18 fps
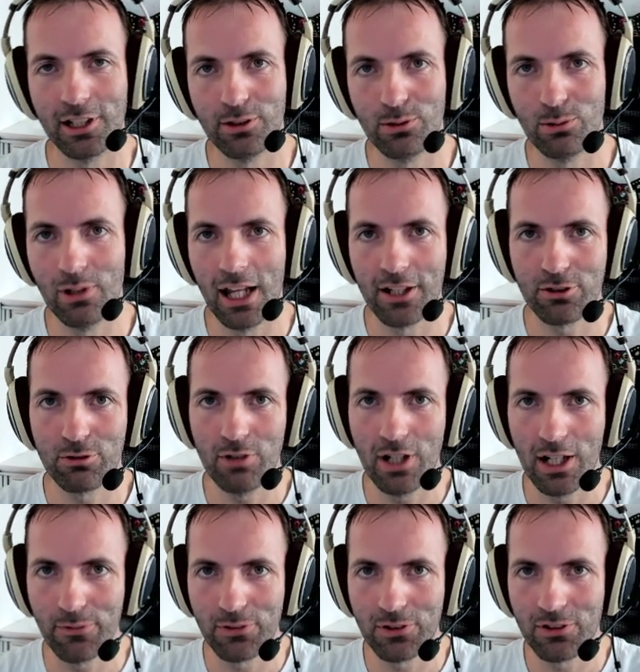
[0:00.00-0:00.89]
do less
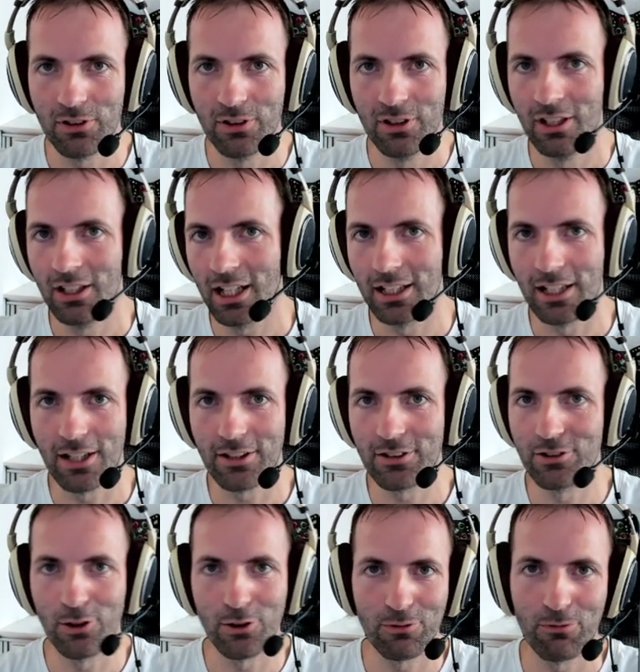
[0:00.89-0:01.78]
revs, and
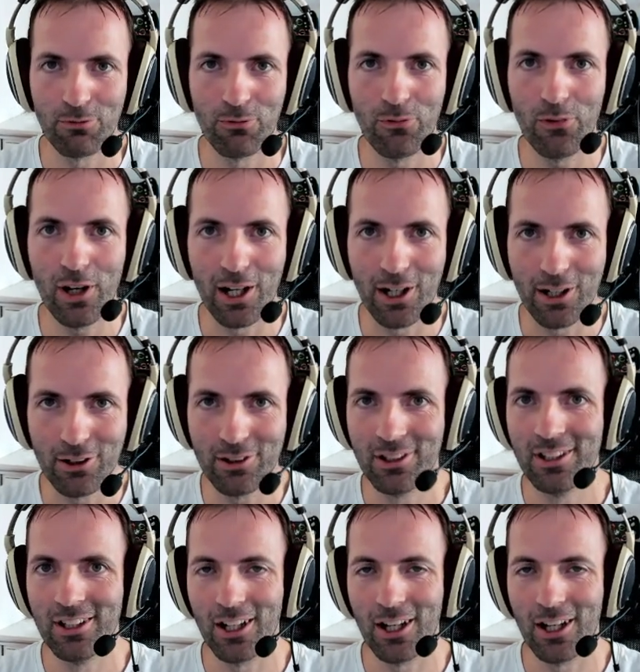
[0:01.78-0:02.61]
that's not fair.